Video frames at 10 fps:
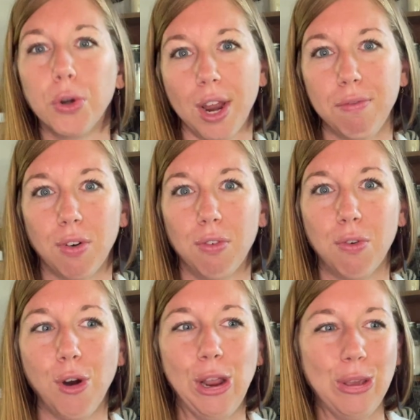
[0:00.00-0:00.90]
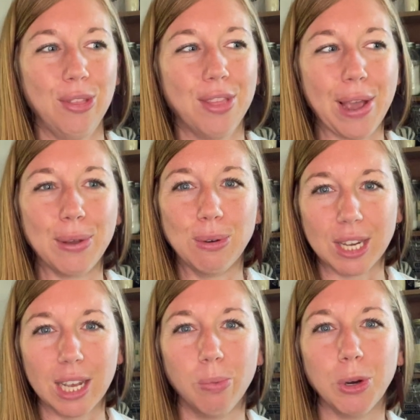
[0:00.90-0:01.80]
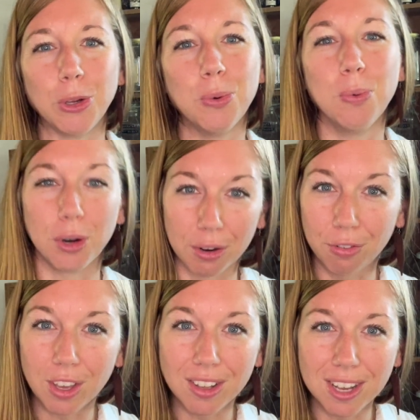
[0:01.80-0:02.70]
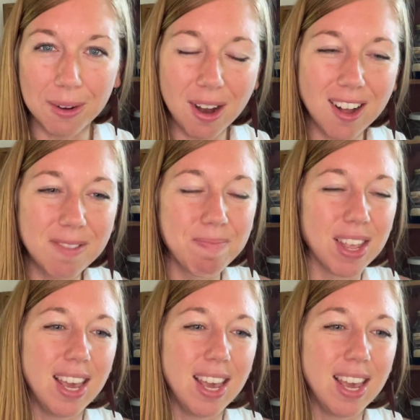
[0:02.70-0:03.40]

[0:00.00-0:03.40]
grateful for that you did when you were feeling well.